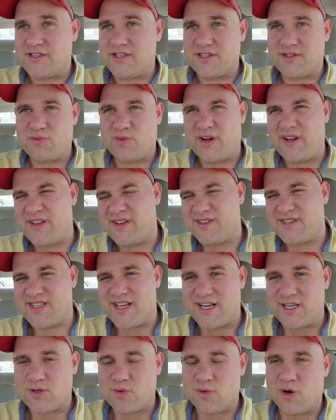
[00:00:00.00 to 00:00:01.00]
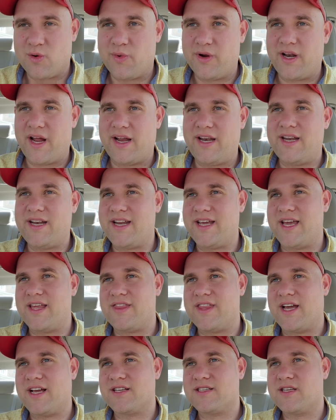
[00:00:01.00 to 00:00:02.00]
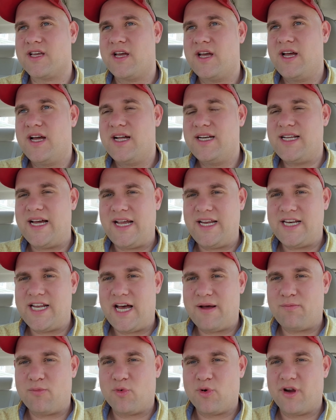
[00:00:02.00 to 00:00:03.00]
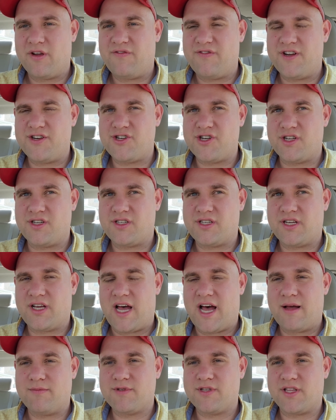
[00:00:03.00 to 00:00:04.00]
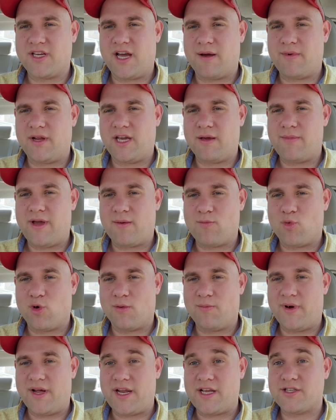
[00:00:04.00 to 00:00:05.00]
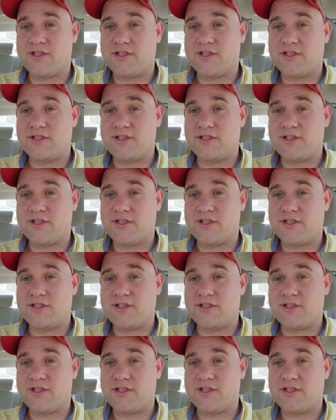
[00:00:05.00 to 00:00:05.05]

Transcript: just one of those things where we I need to get things tightened up, more efficient, um, so the company can make more money.